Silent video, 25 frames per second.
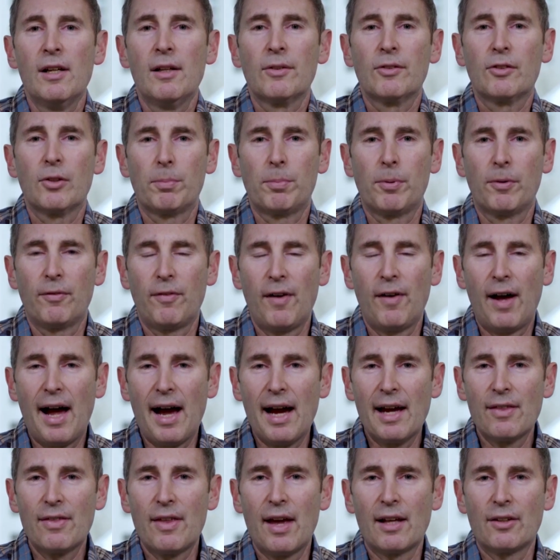to
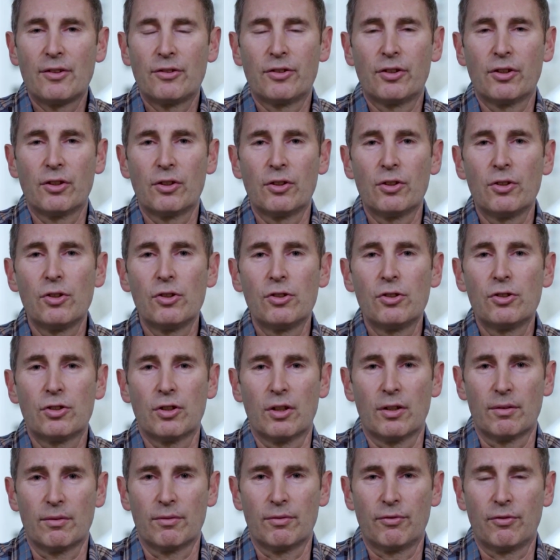provide that
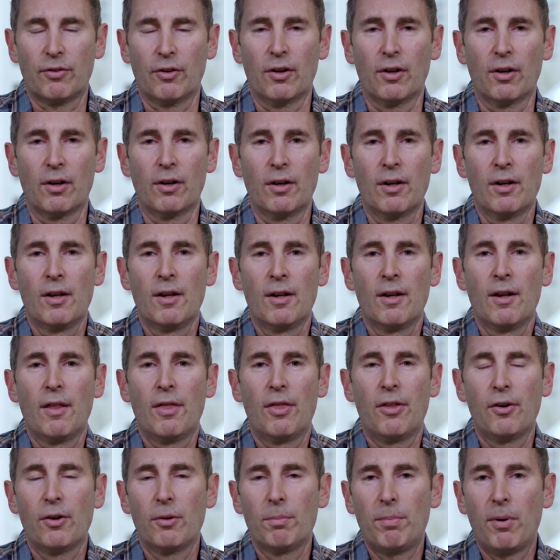solution for
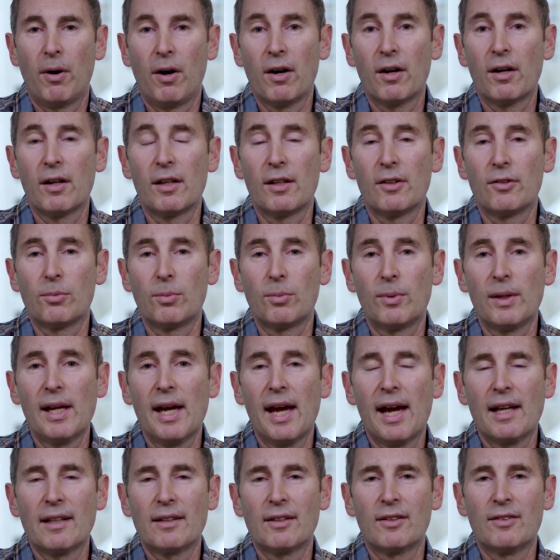third parties, we
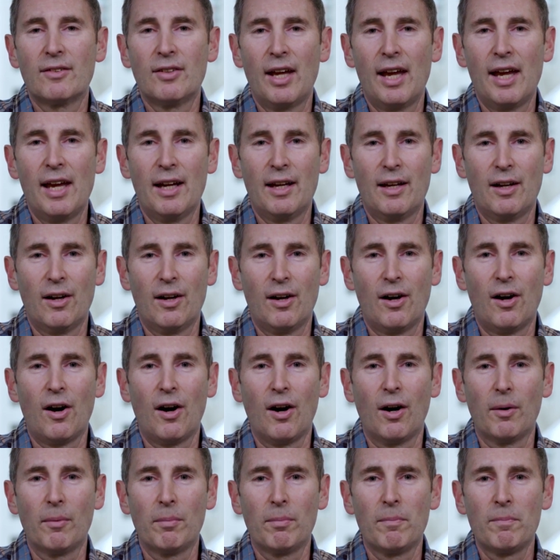had to take
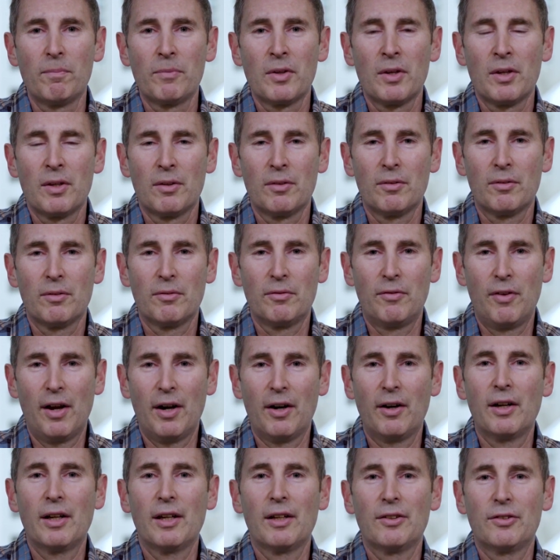our
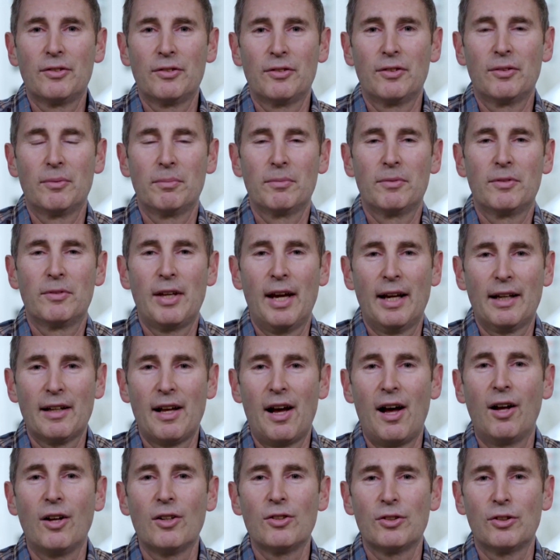various
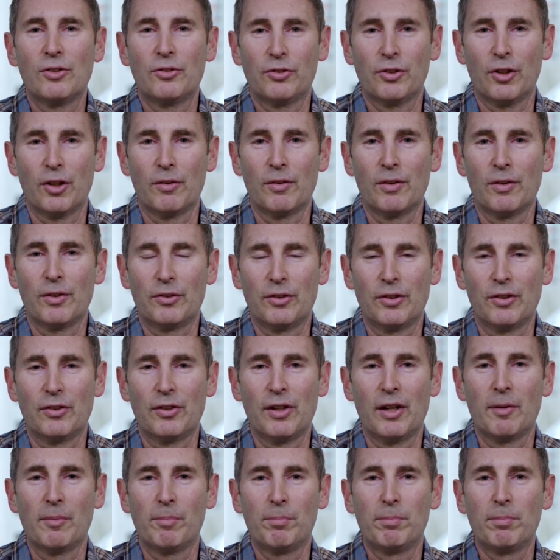technology services
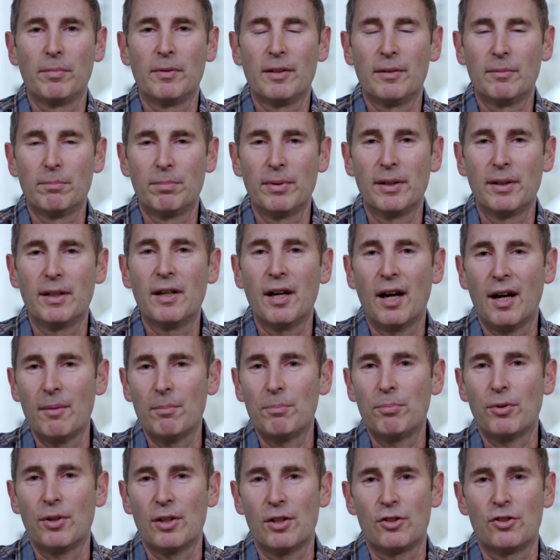that have become
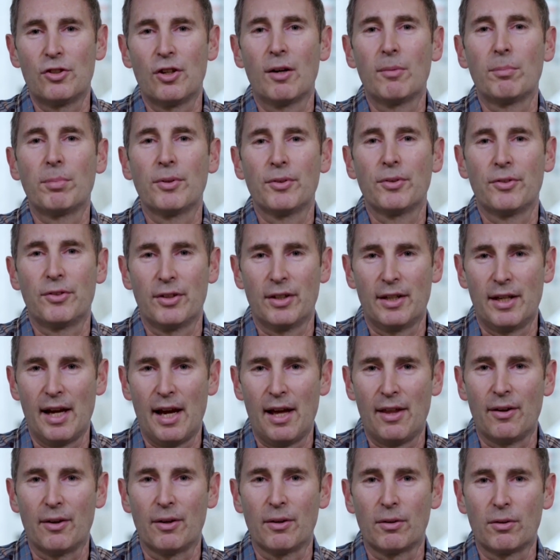pretty jumbled
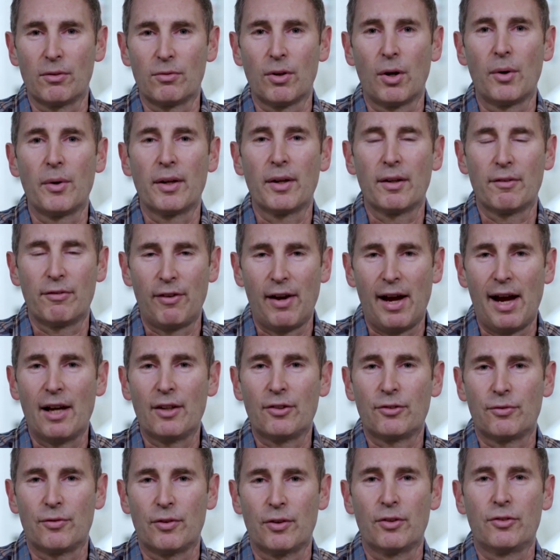together, growing
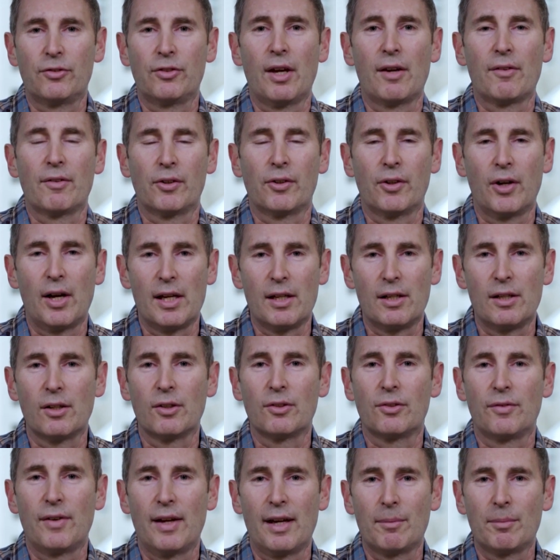fast for 7 or 8
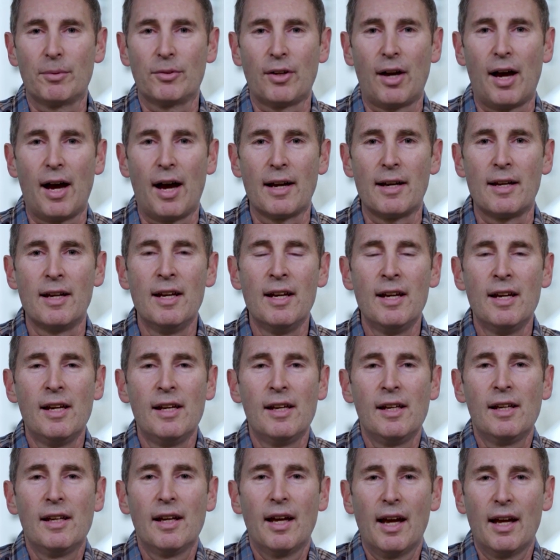years of Amazon,
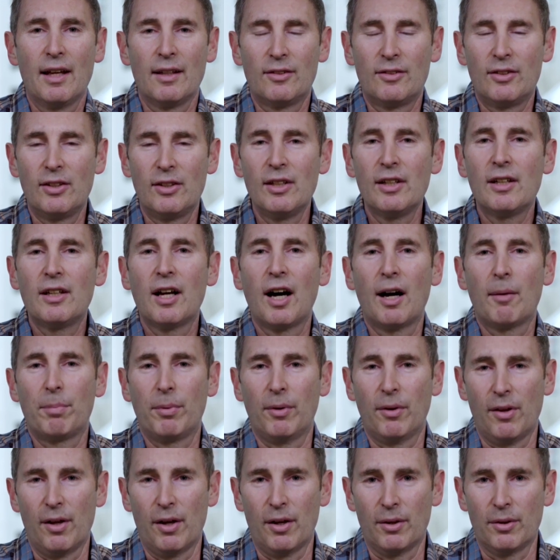and
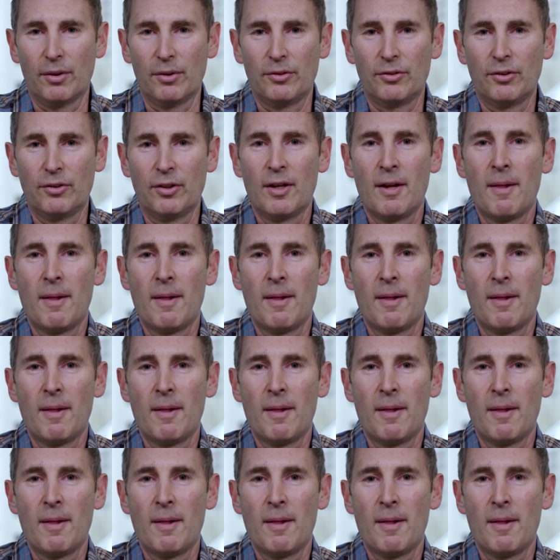decouple those